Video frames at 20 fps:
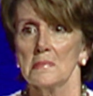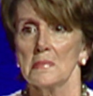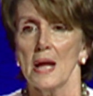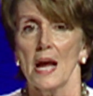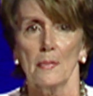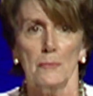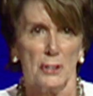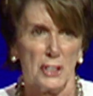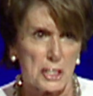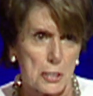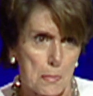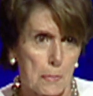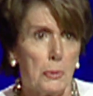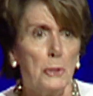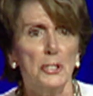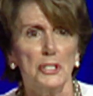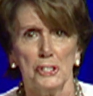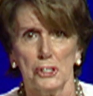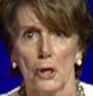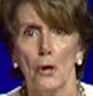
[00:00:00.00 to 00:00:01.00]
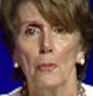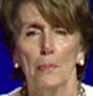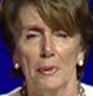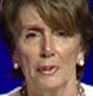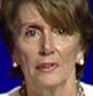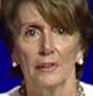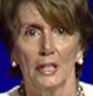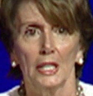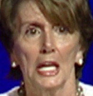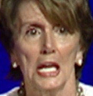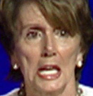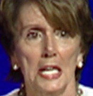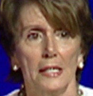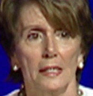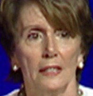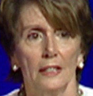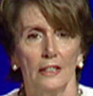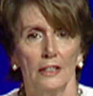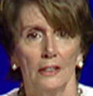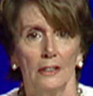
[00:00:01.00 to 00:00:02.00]
and we're going to push open the gate.
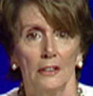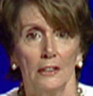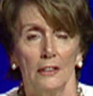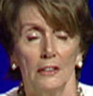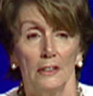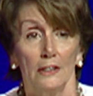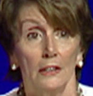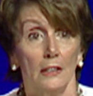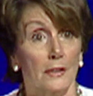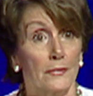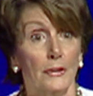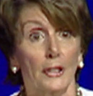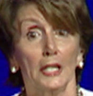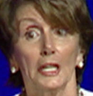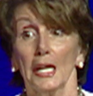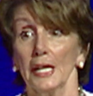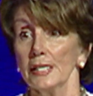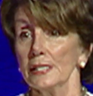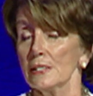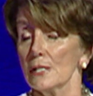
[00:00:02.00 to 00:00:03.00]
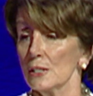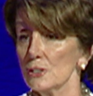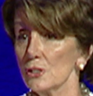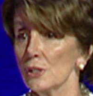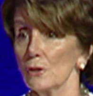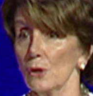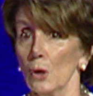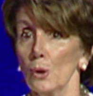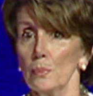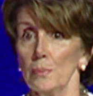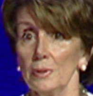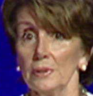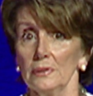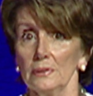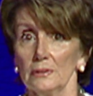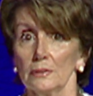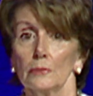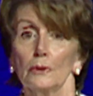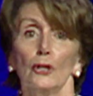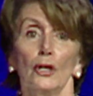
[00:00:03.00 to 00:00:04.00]
If the gate doesn't open,
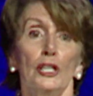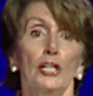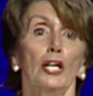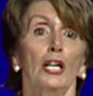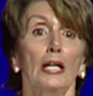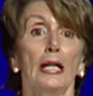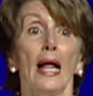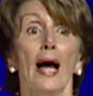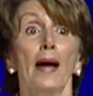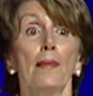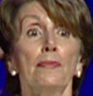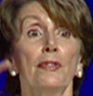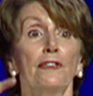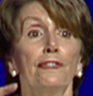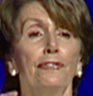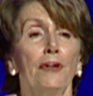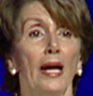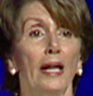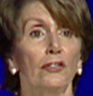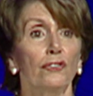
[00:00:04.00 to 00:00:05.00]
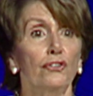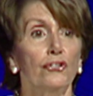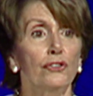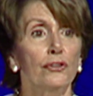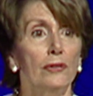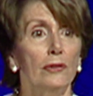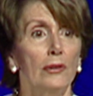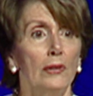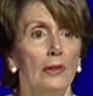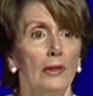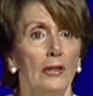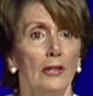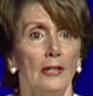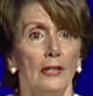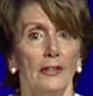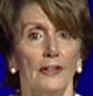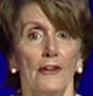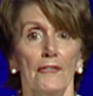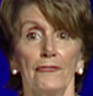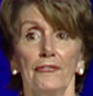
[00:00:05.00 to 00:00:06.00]
we're going to climb the fence.
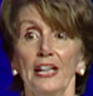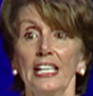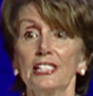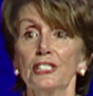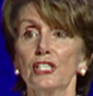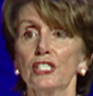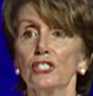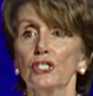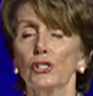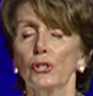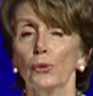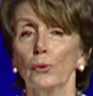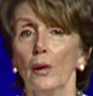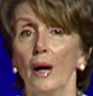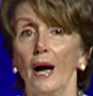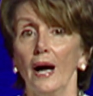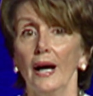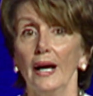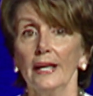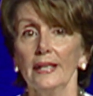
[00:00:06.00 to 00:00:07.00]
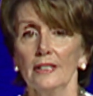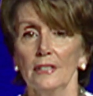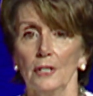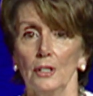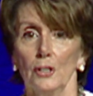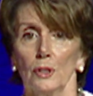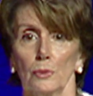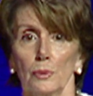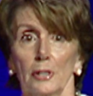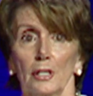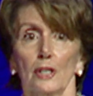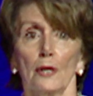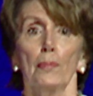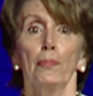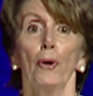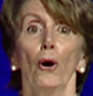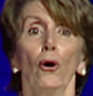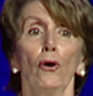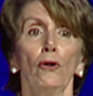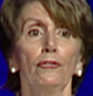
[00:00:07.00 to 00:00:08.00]
If the fence is too high, we're going to
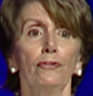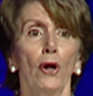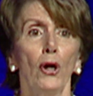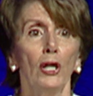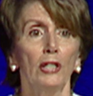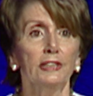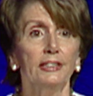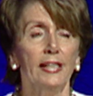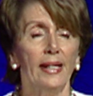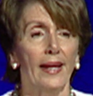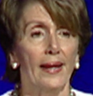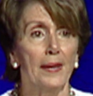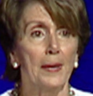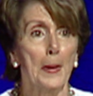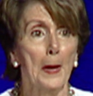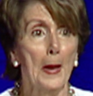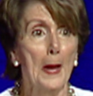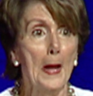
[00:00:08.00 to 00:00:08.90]
pole vault in.